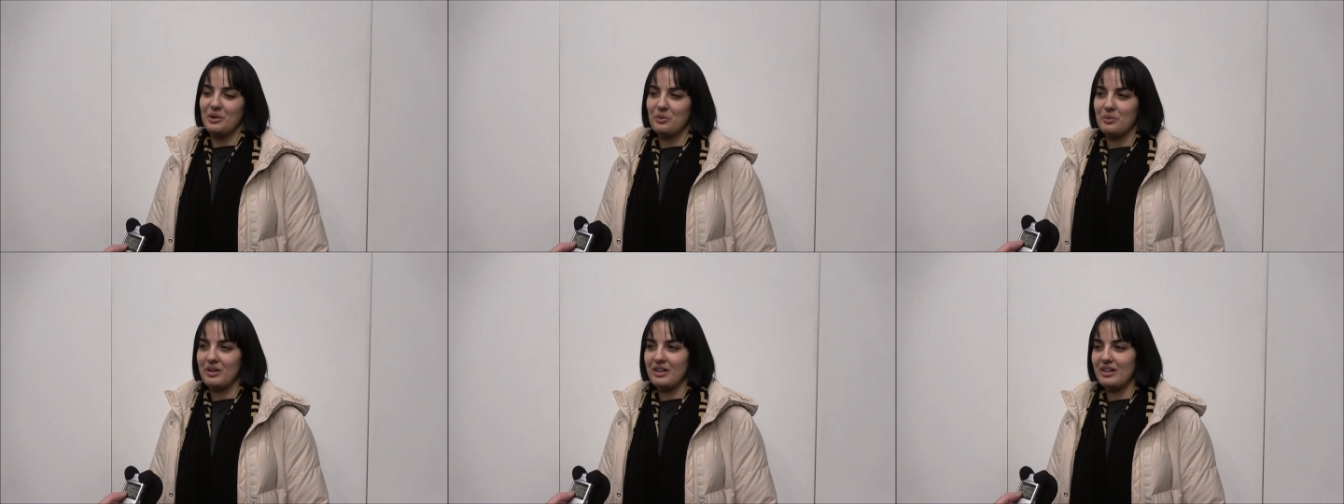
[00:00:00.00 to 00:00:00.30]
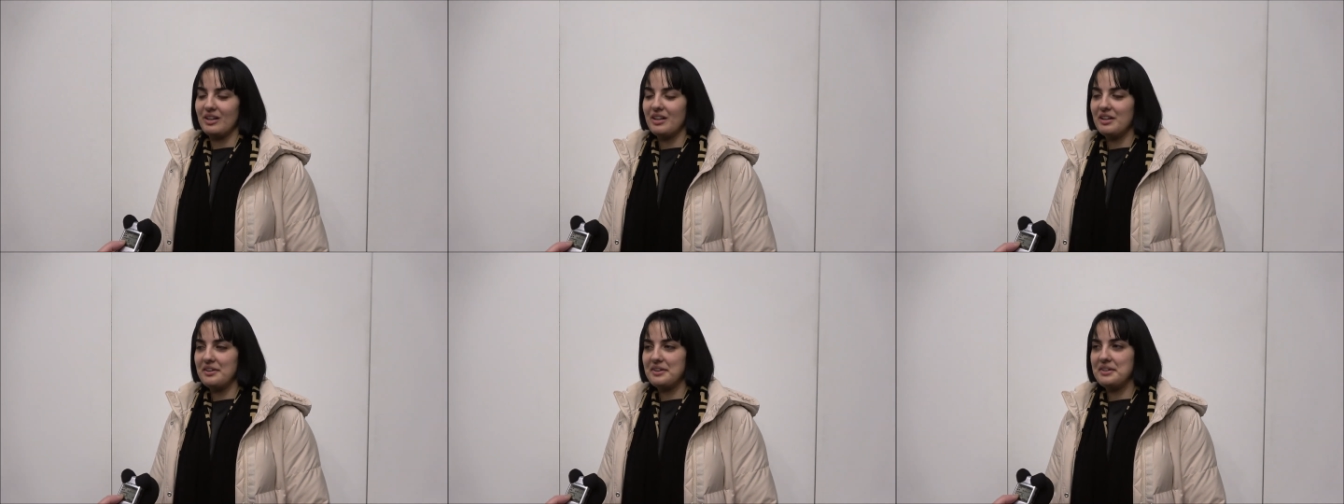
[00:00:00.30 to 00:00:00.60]
Well,
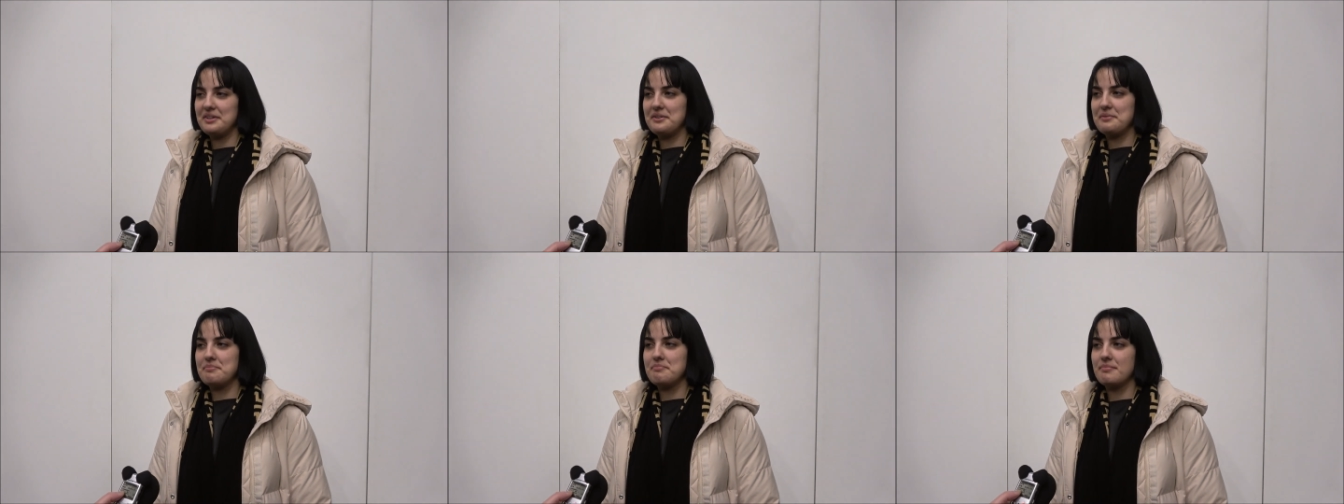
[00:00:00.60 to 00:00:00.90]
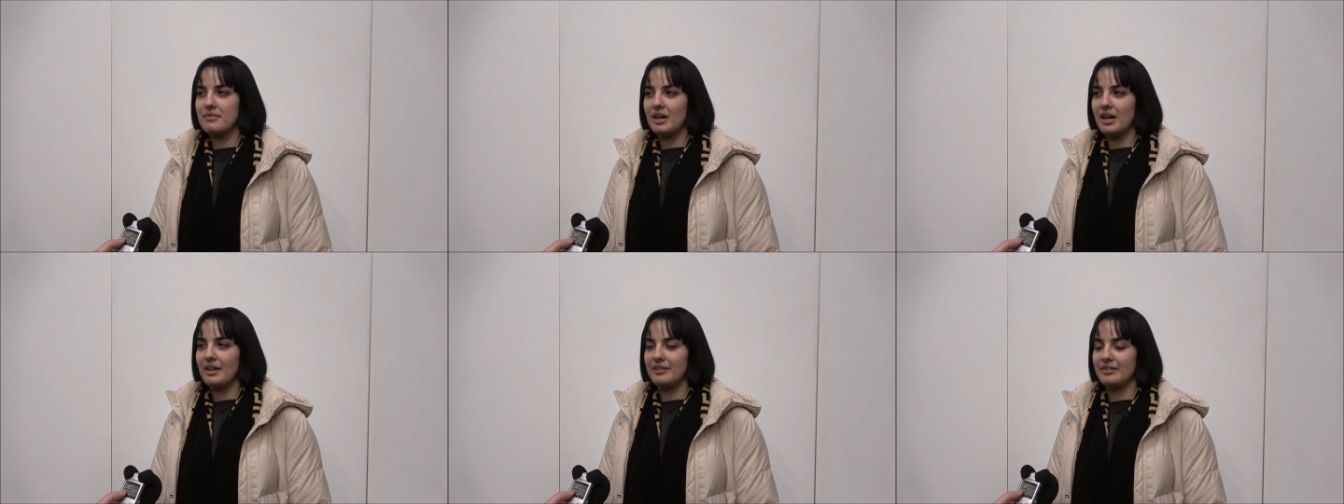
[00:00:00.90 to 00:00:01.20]

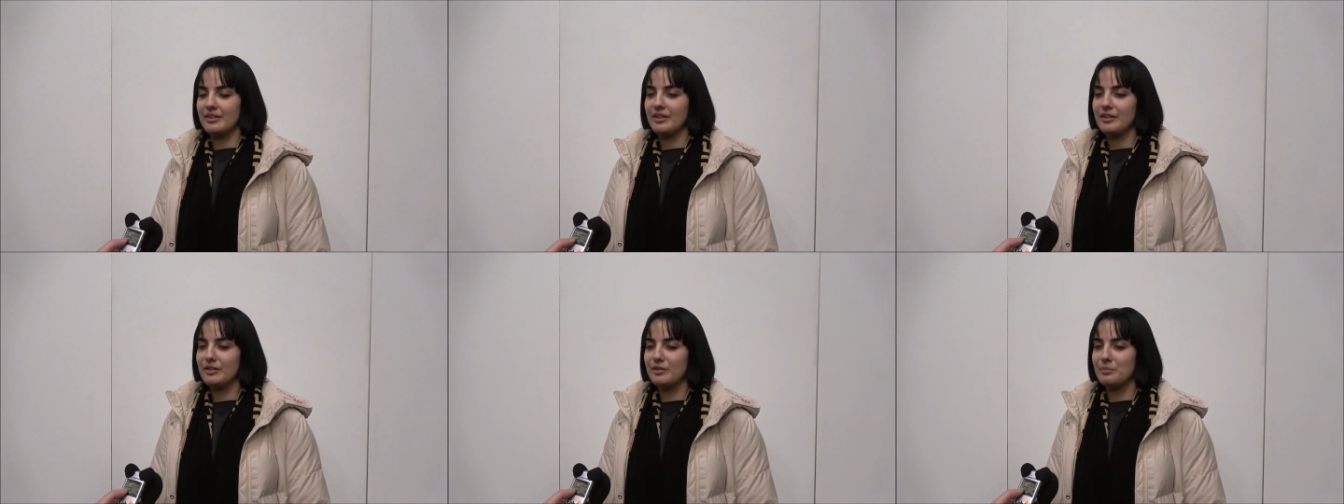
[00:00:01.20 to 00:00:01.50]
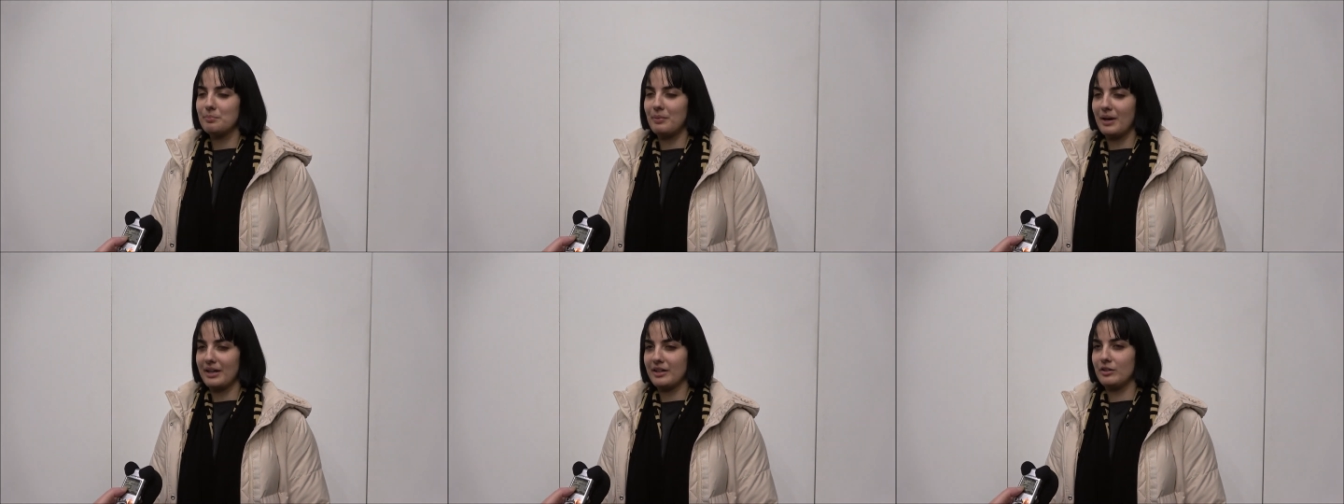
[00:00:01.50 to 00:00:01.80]
um, I think
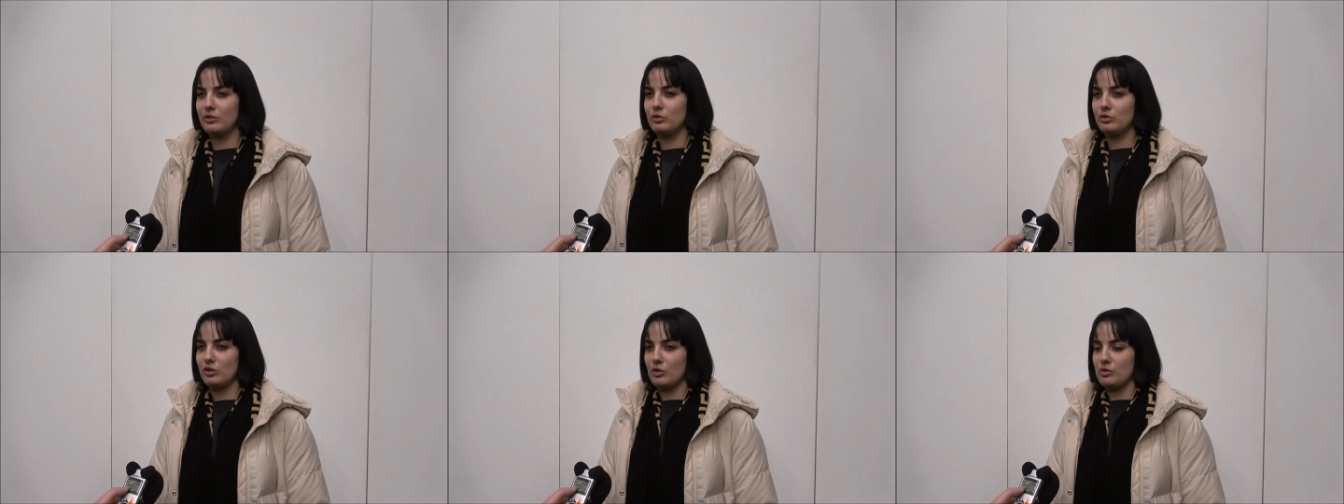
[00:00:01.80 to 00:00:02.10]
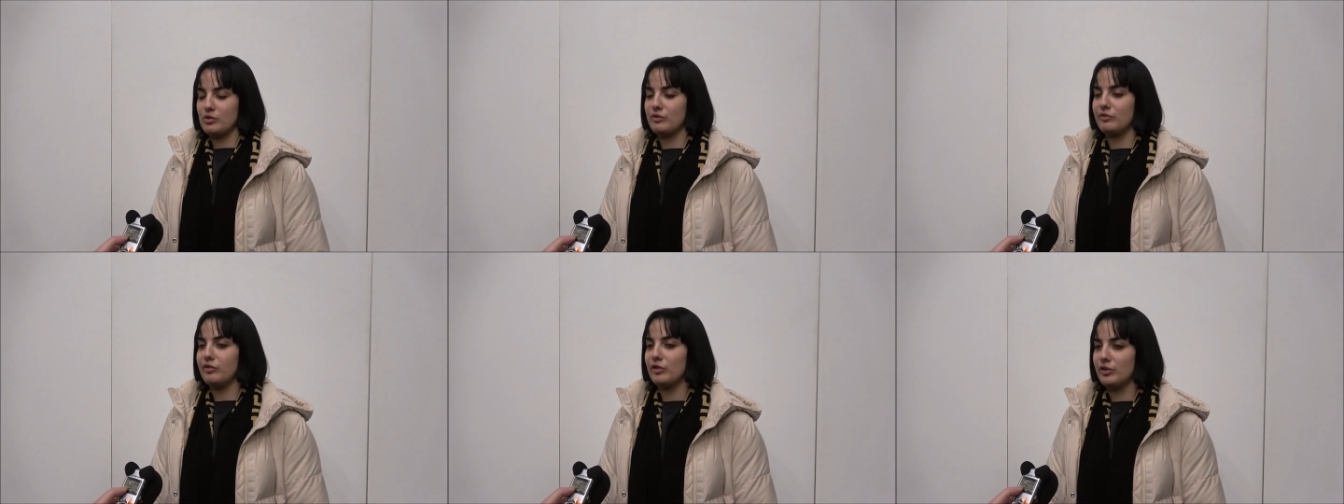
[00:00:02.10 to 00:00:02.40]
back in
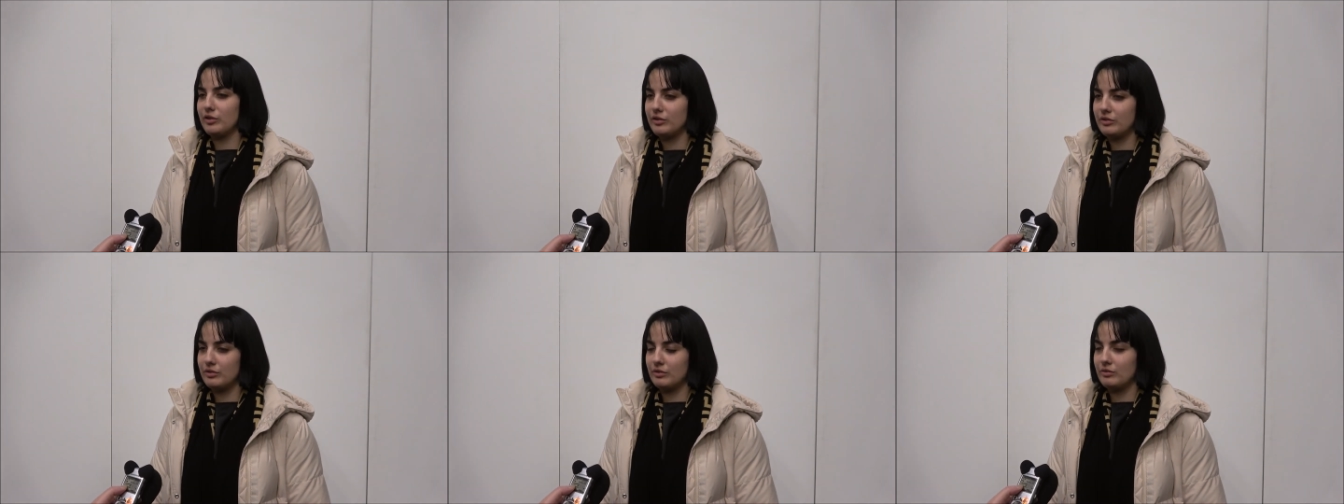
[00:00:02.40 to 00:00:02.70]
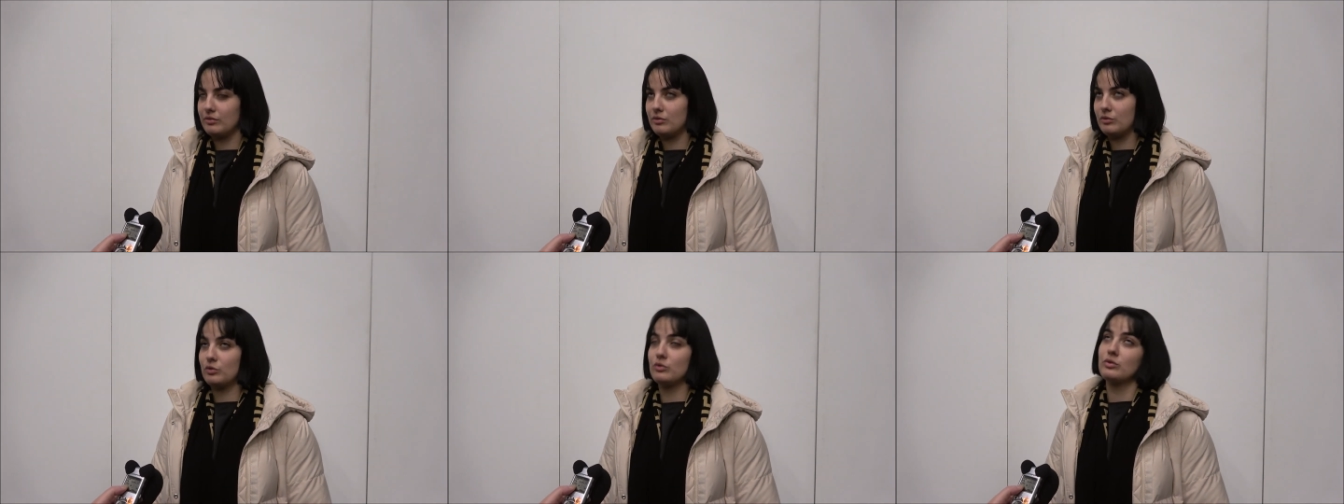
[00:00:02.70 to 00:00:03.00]
2004,
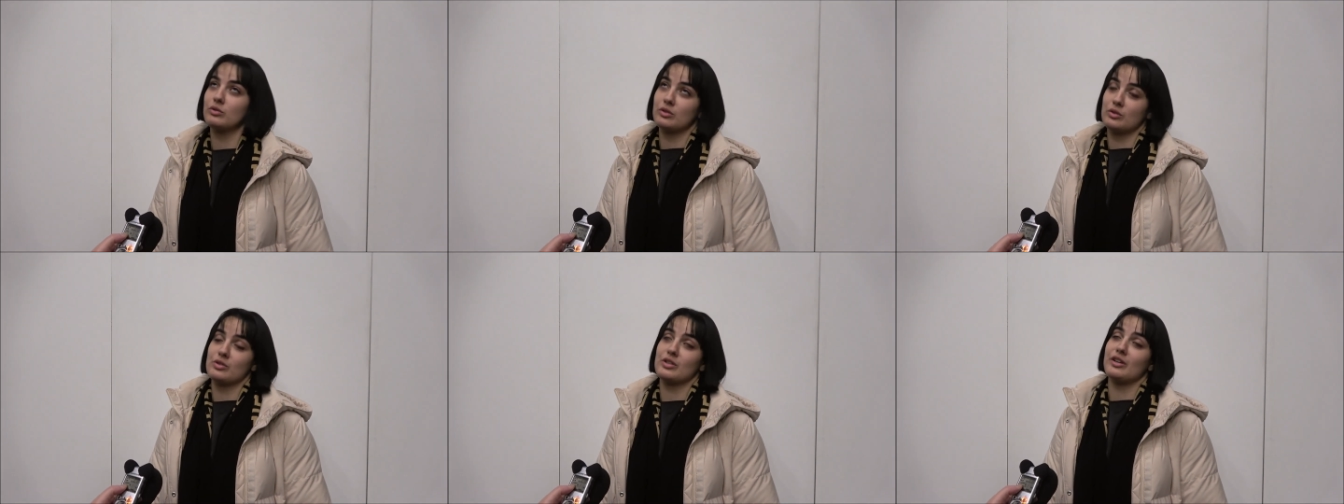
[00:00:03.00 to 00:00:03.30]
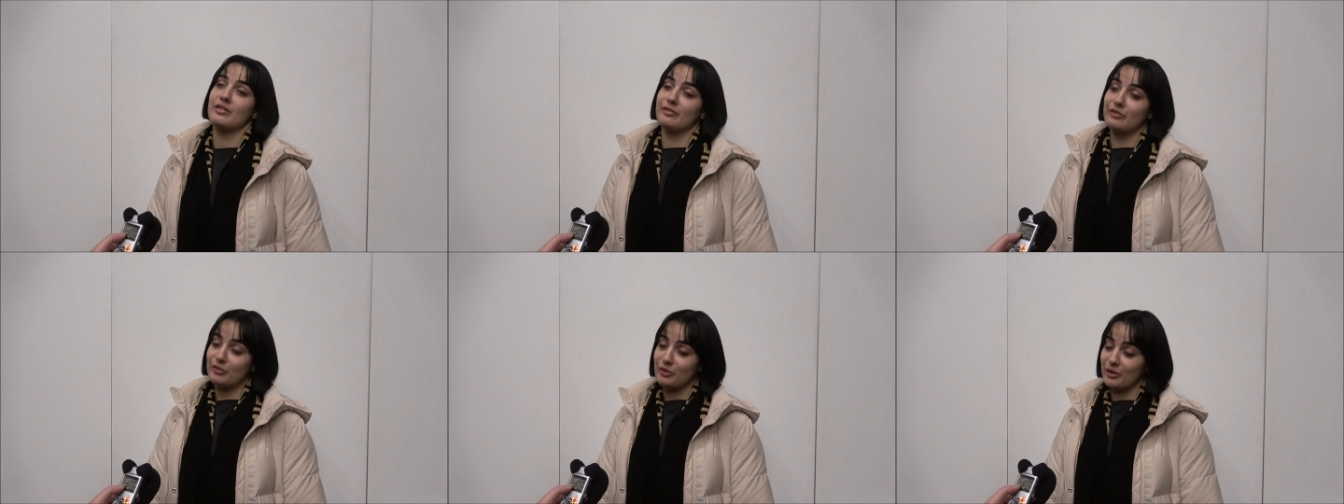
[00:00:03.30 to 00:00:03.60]

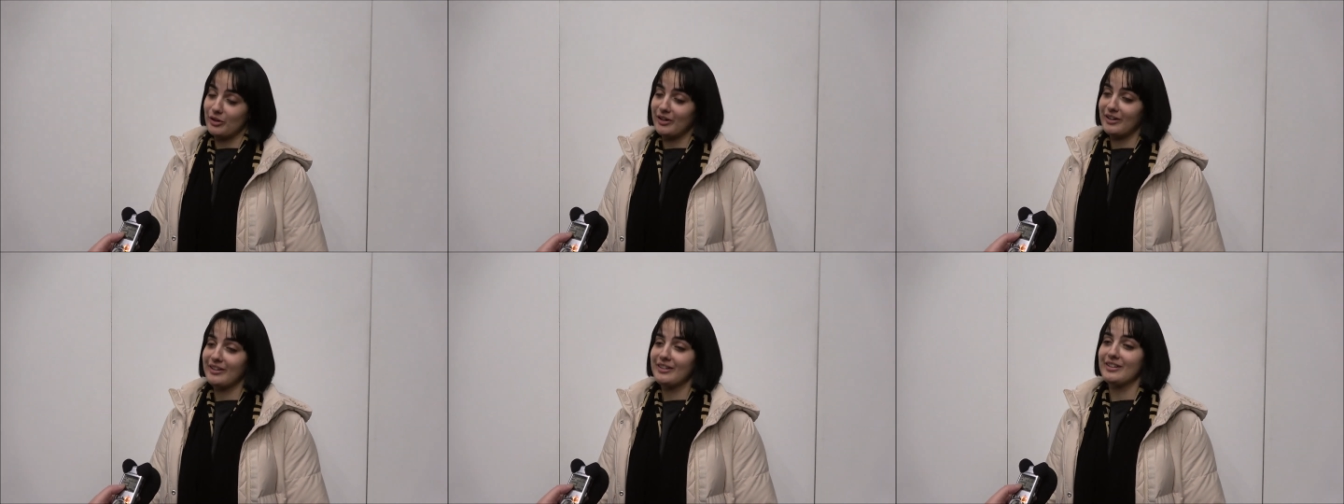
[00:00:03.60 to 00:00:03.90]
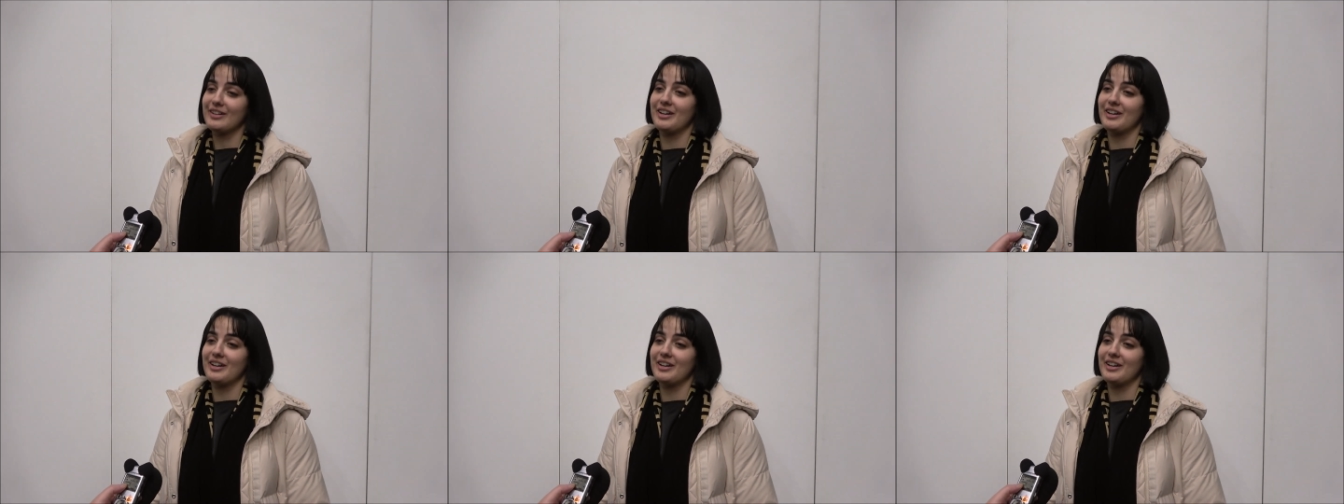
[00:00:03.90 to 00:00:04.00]
2004.